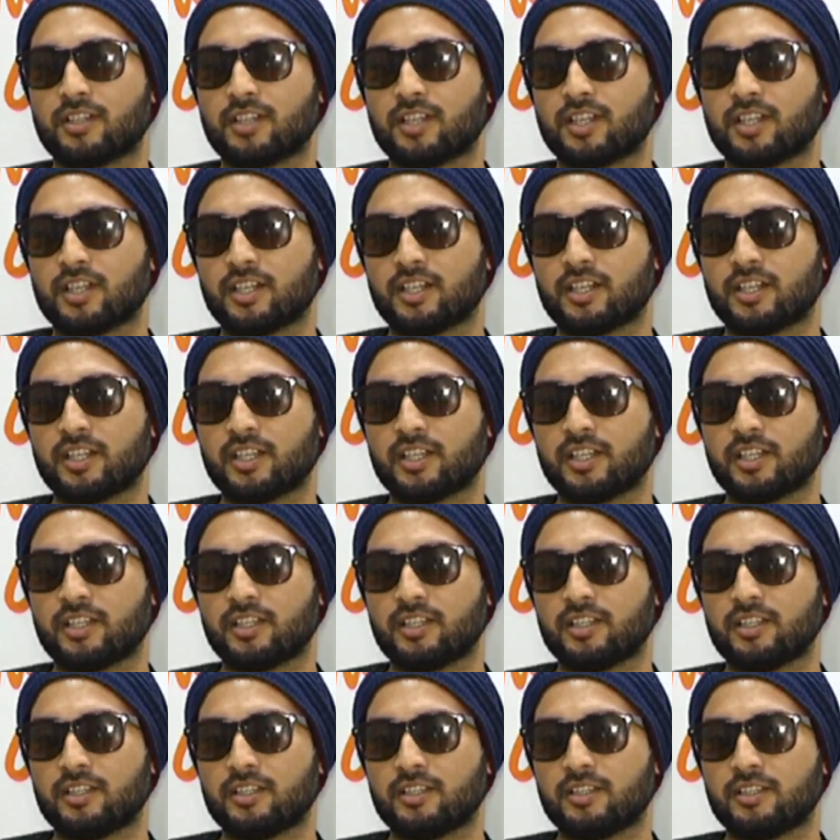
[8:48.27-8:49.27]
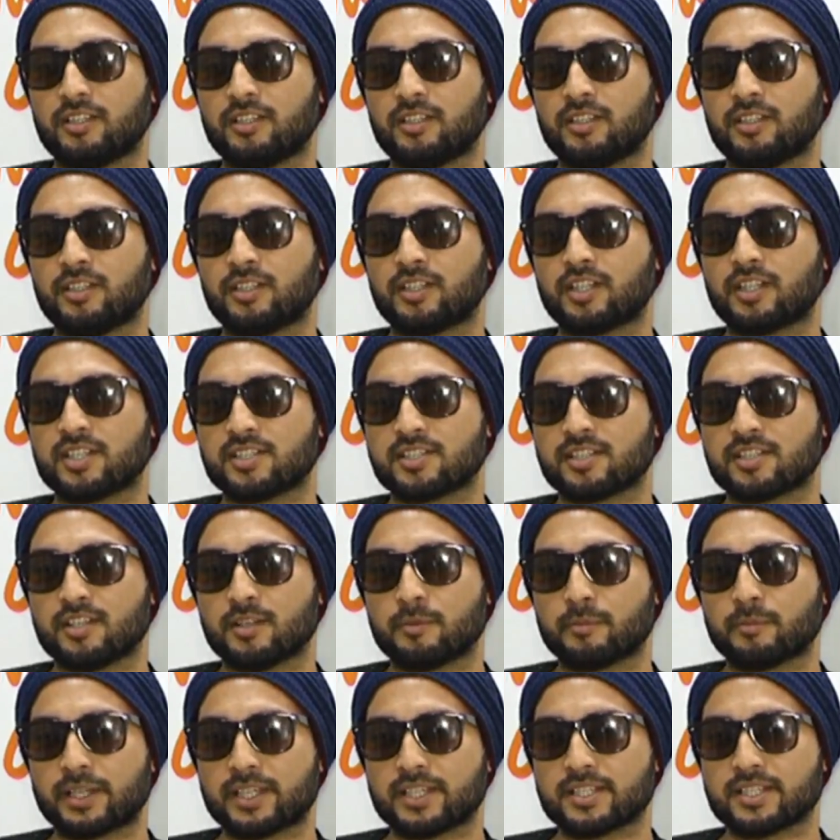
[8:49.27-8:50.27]
I
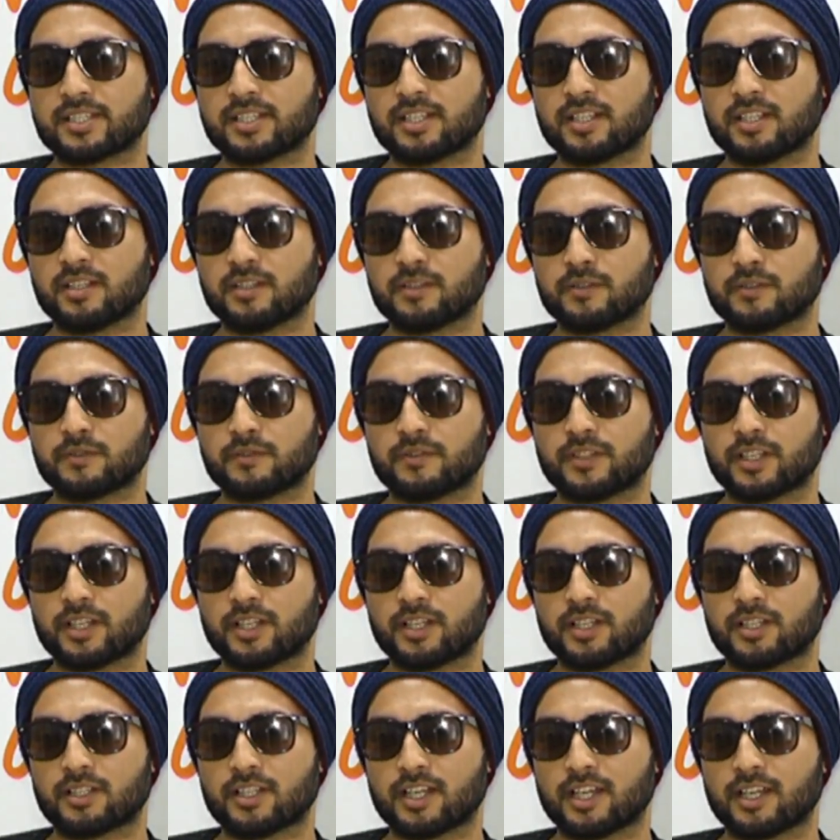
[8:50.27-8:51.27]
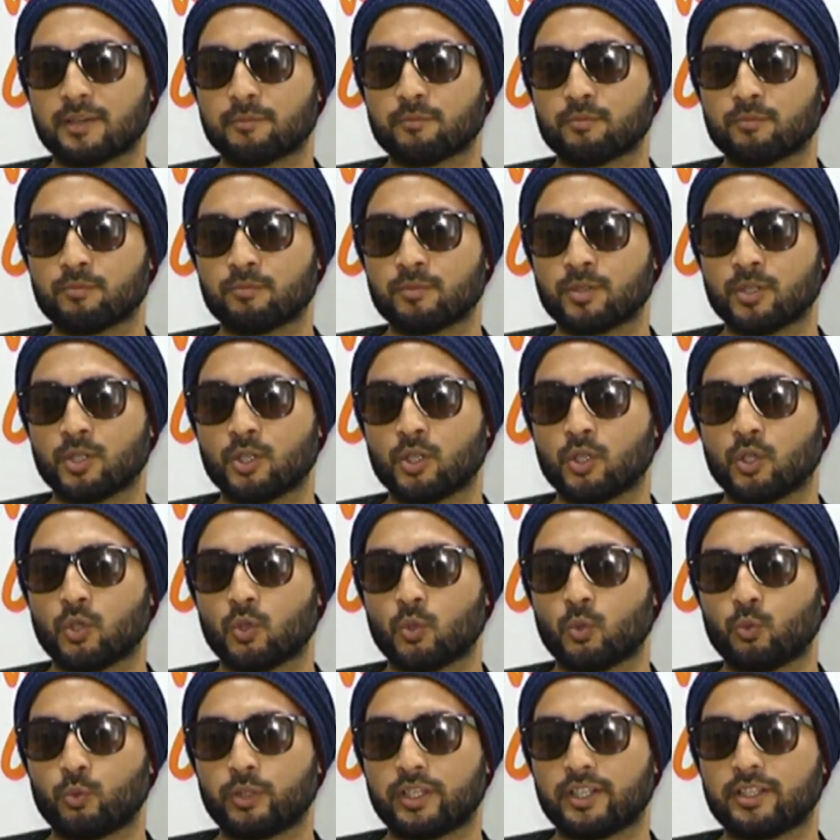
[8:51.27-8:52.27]
consider myself that I'm
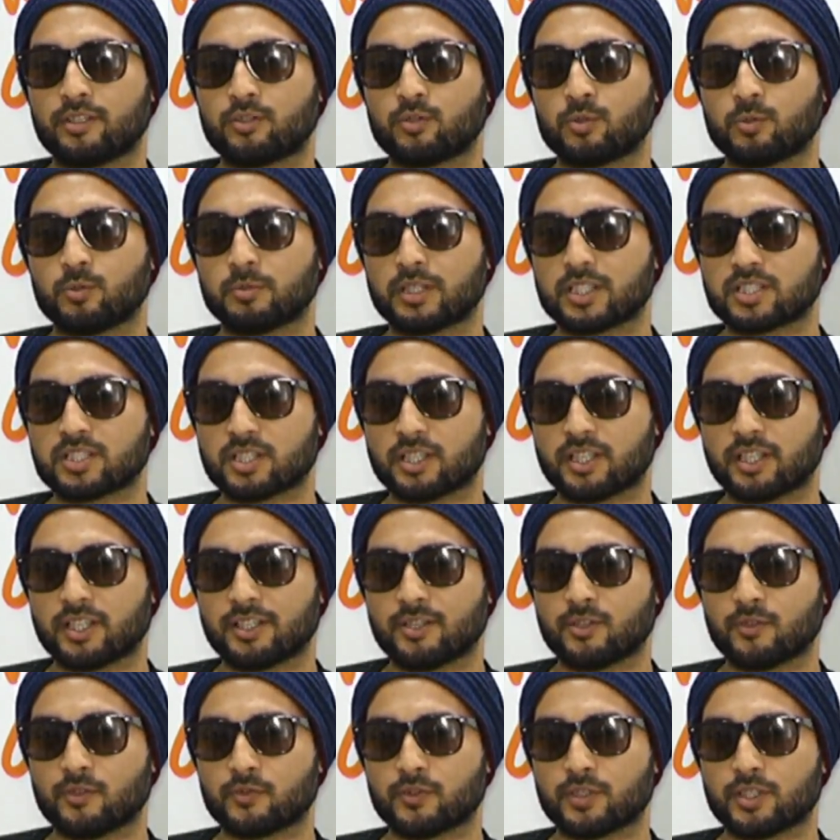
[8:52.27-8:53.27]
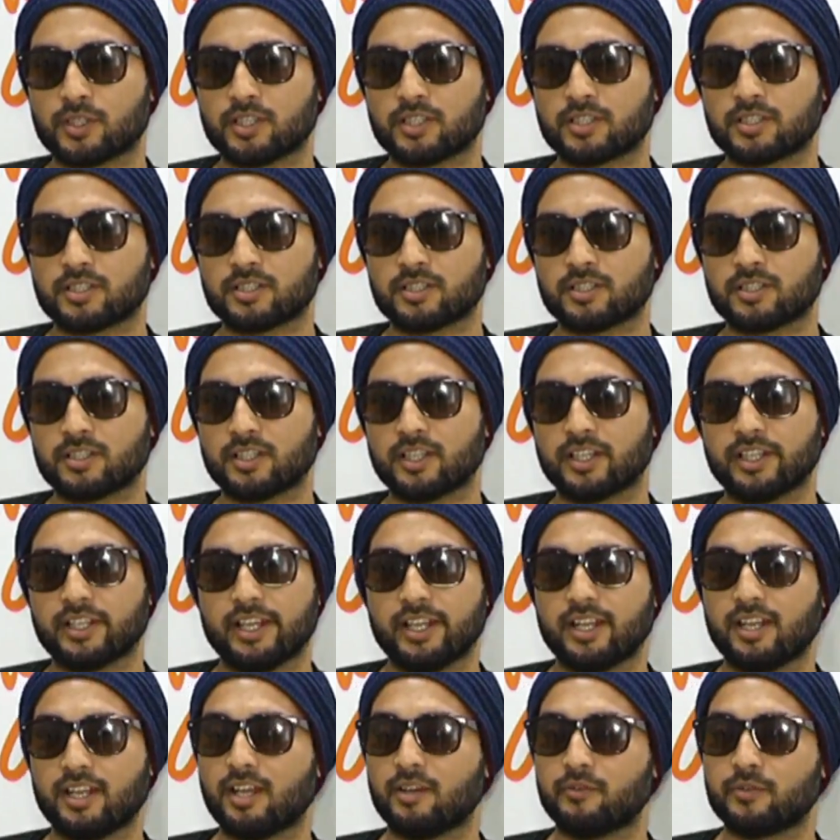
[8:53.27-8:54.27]
way too much ahead of it, and
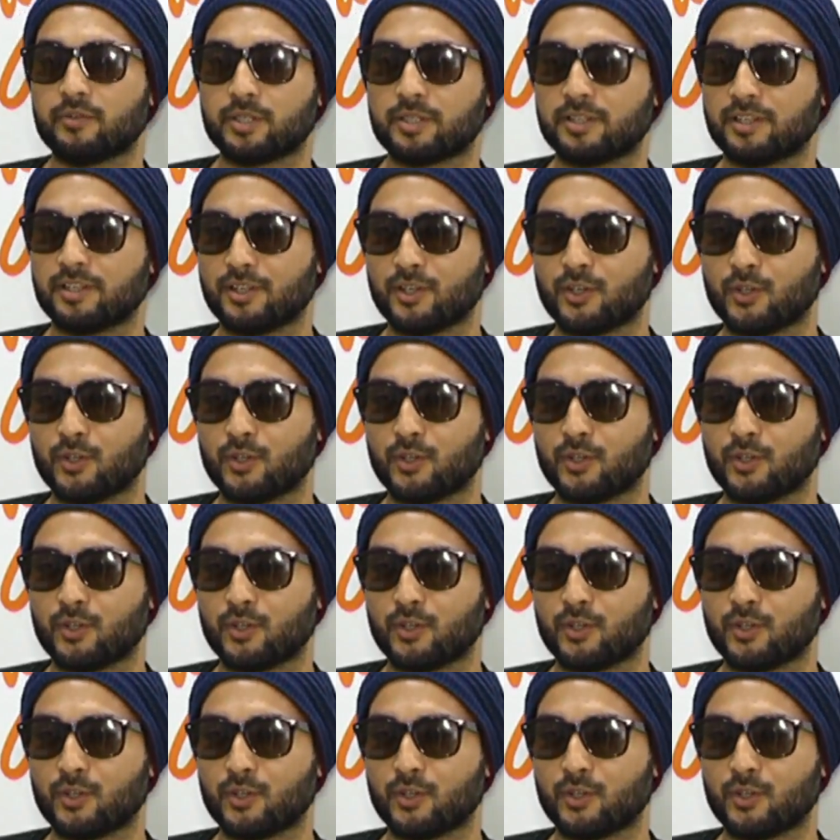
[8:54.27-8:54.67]
I love it.